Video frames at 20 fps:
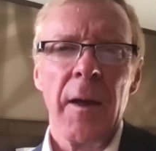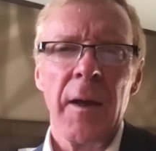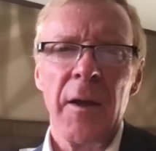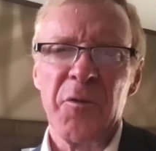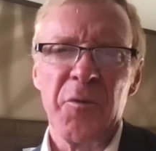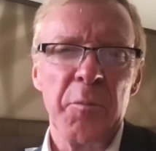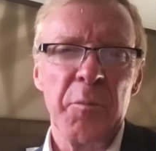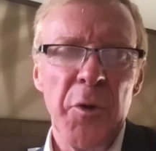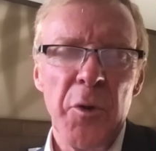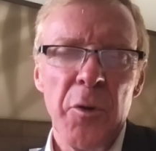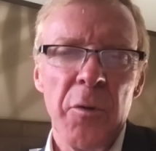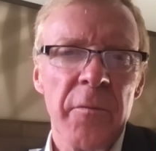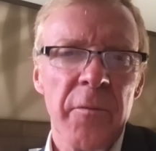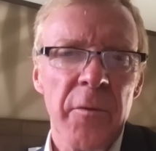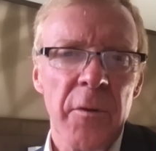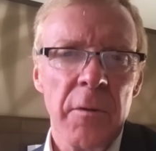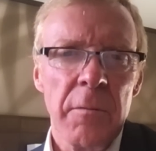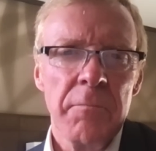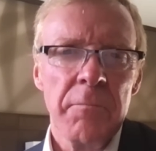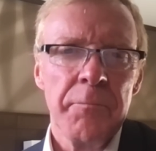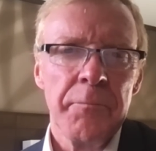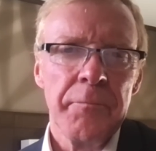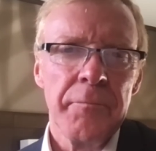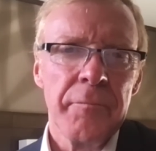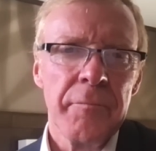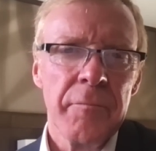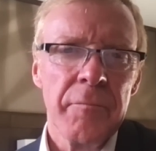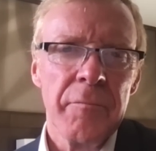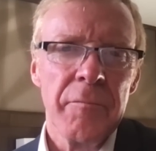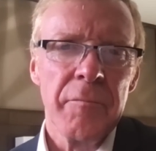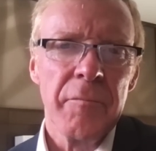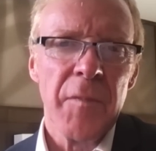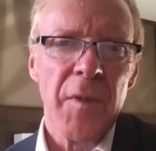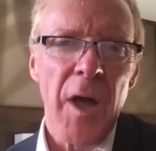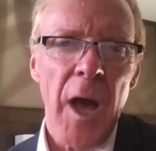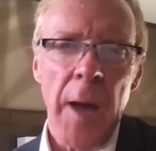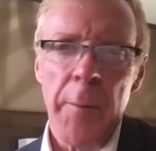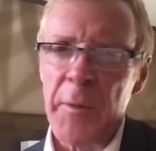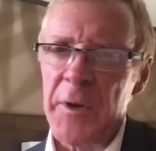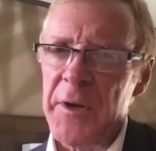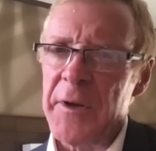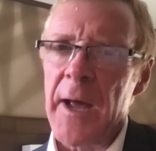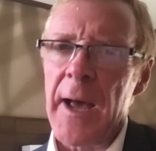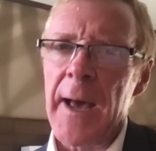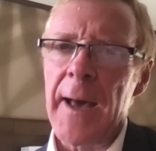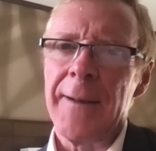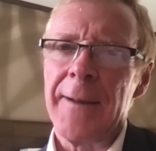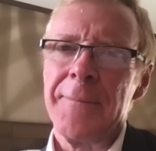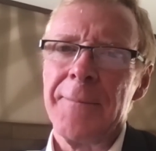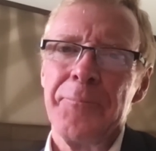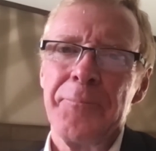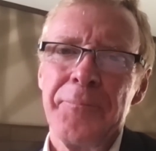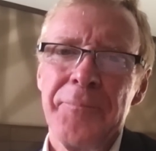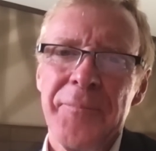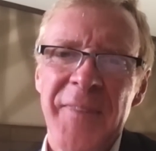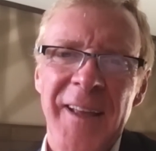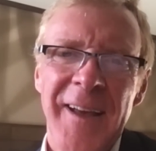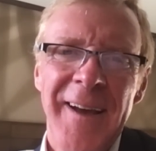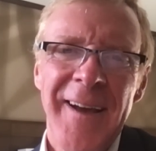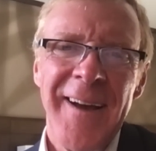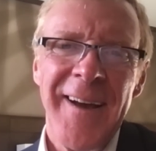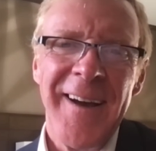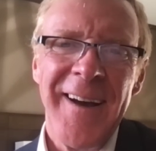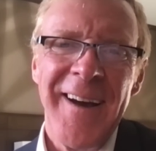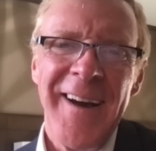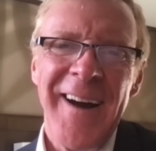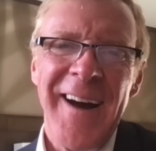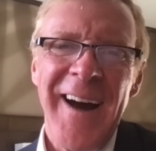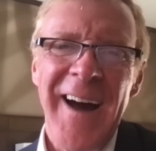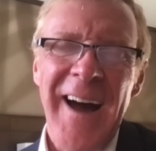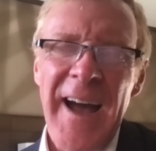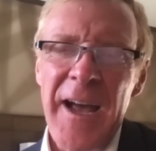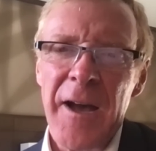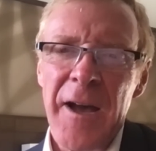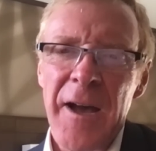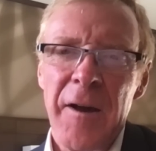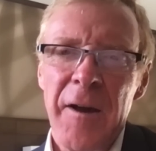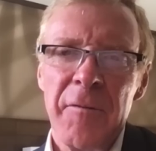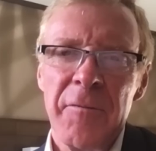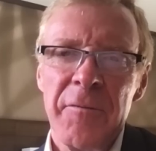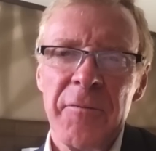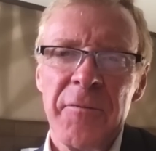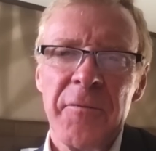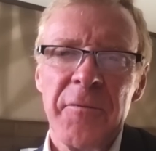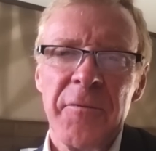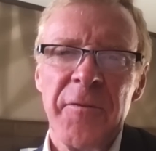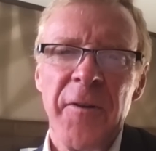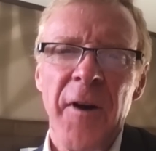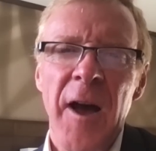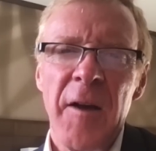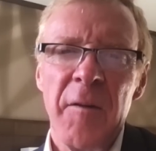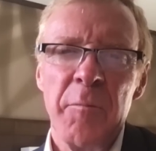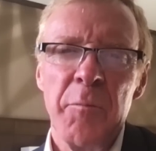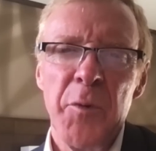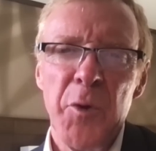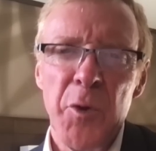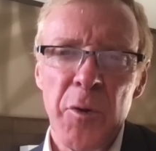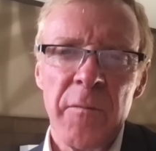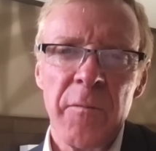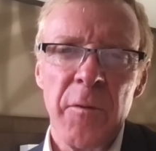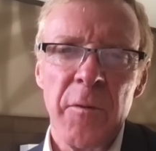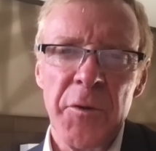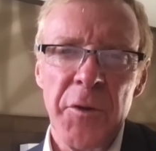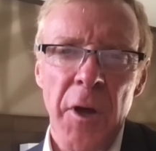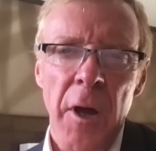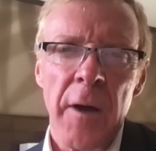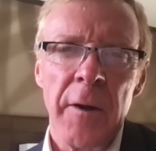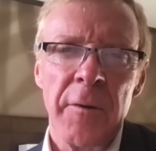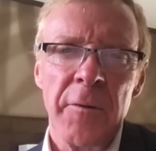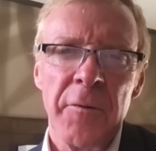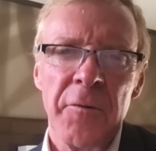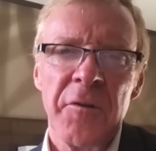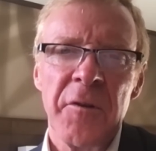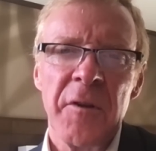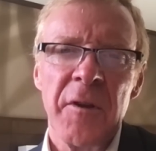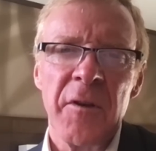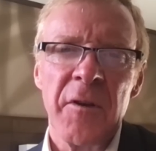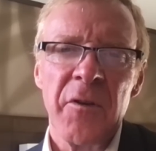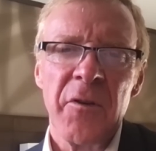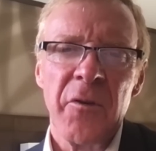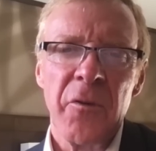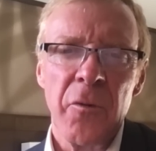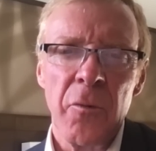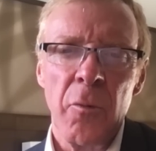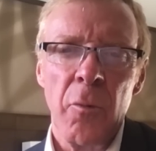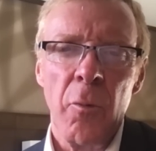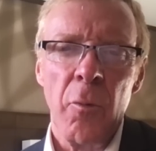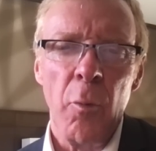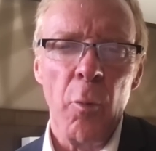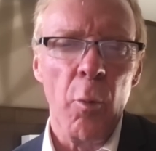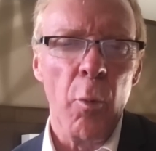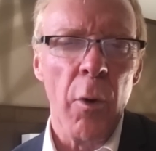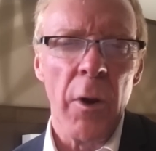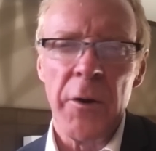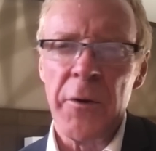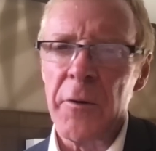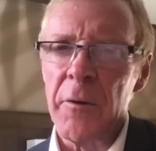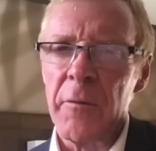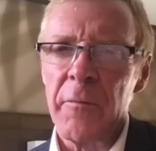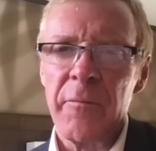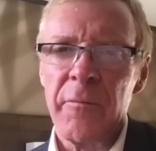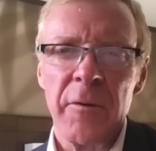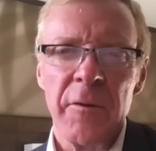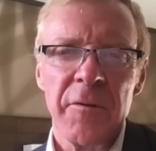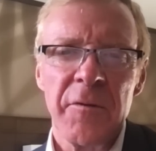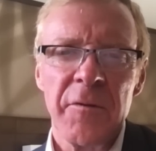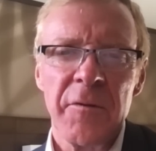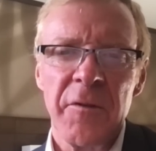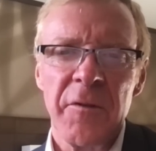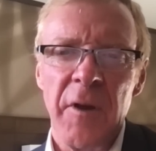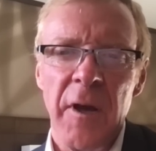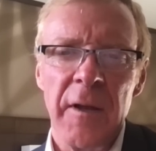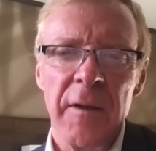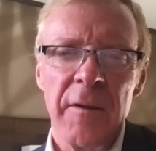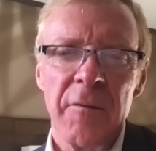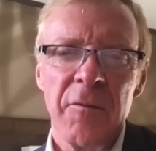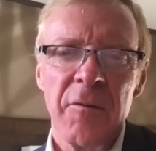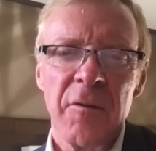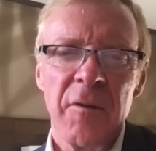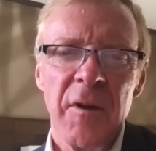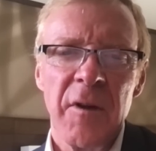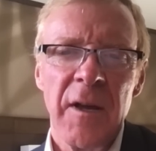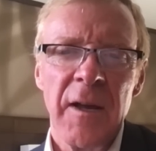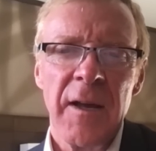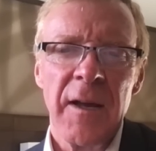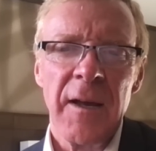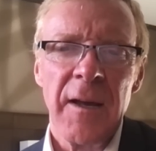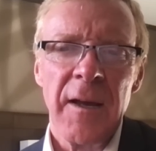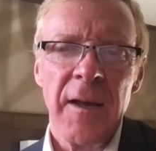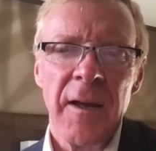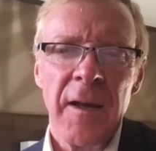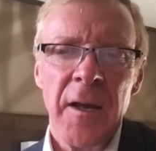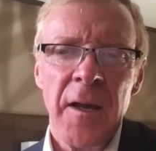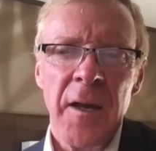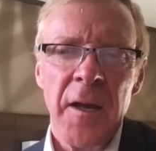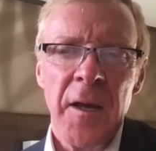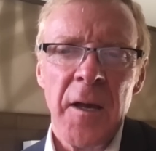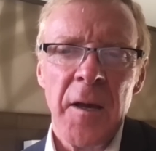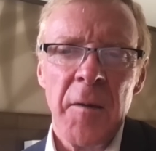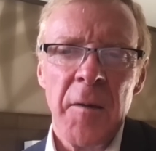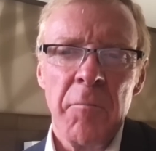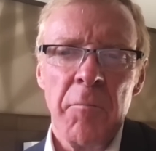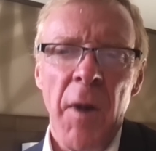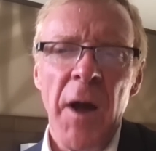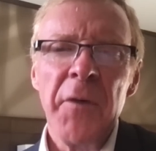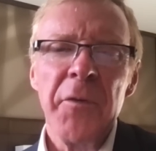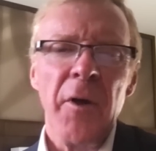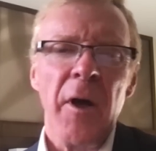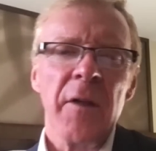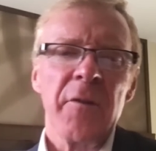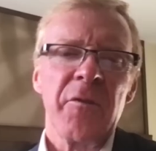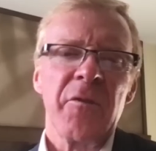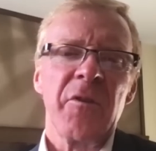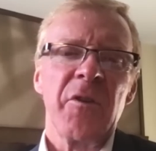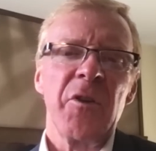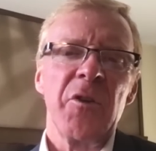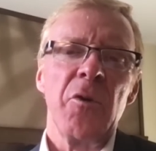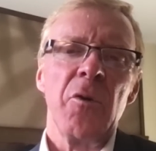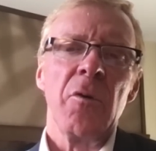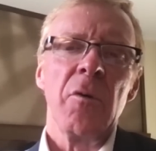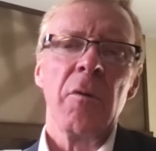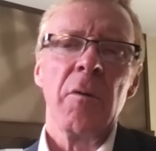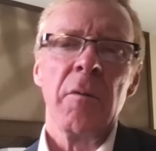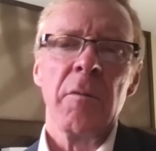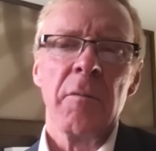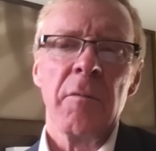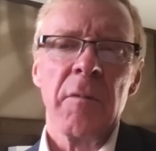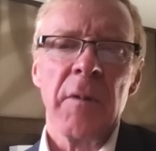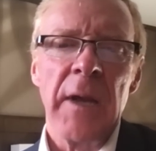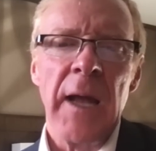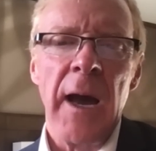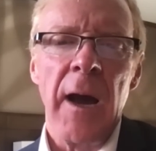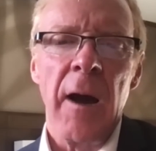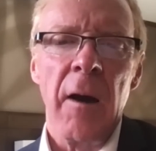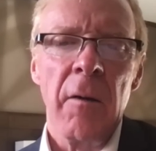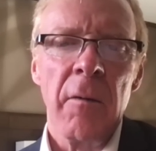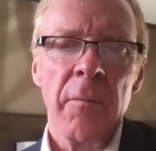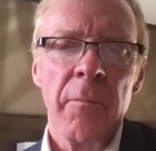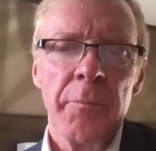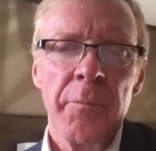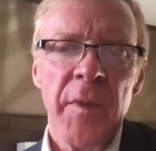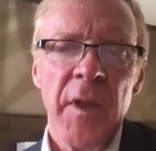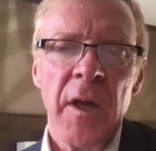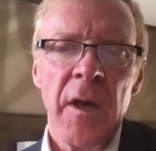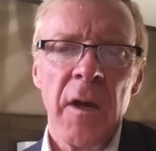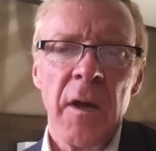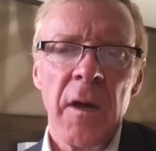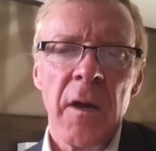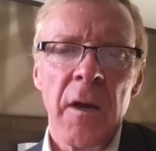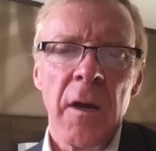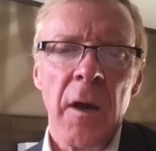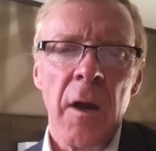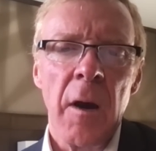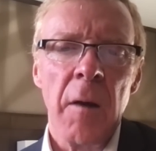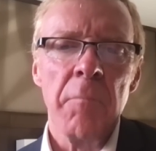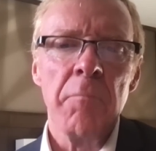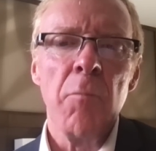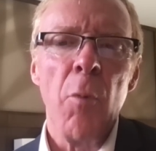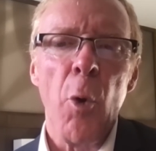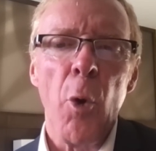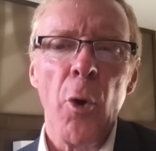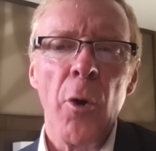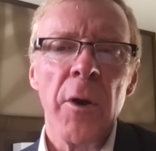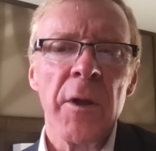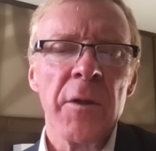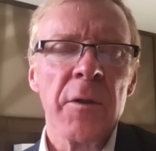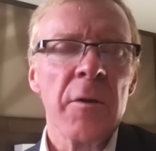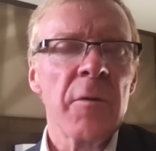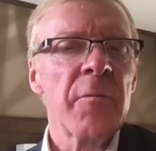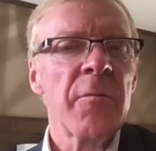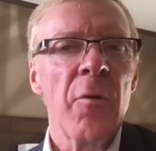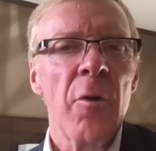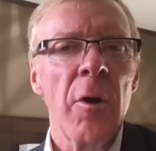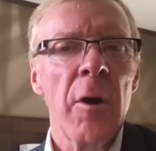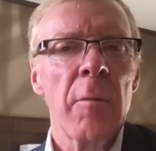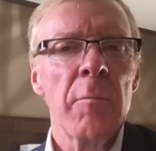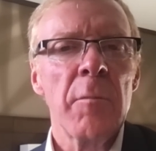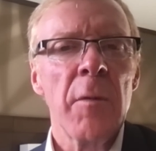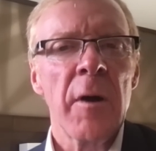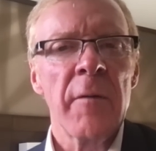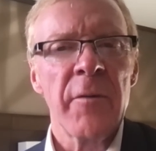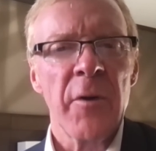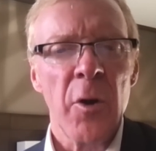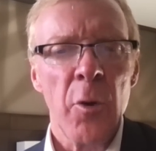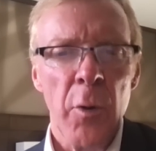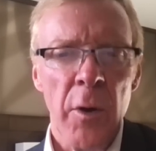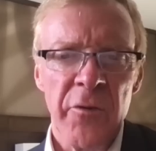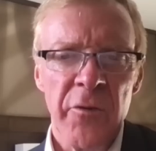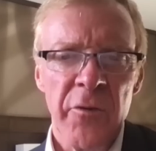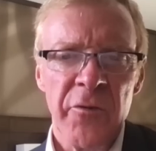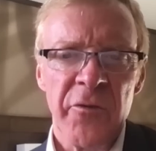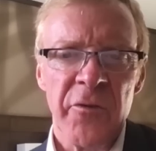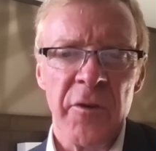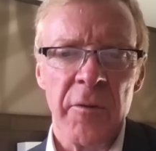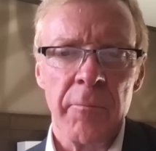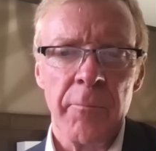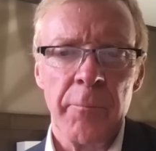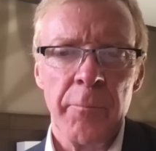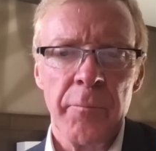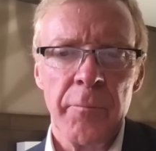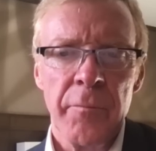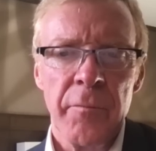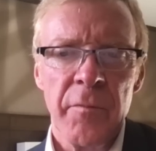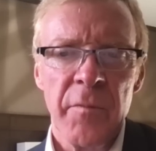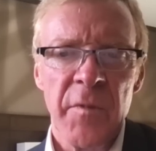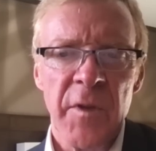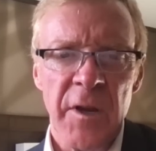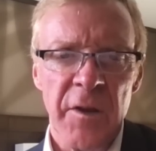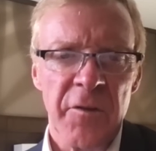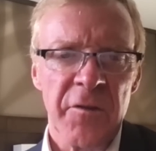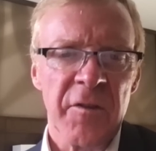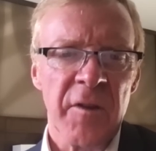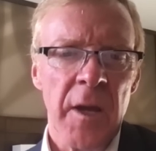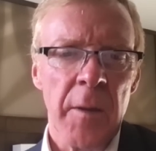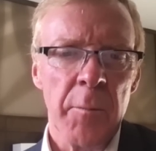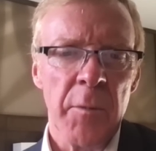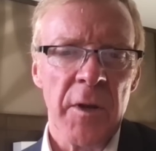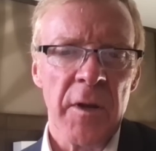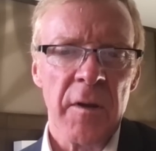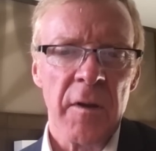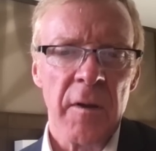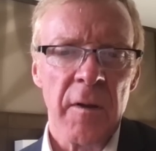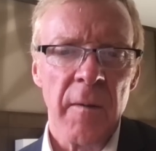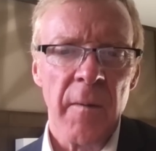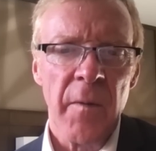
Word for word: It's beautiful. I'm a dad. I have five beautiful daughters and two wonderful sons. My thoughts to you now come more in the form of a question than a statement.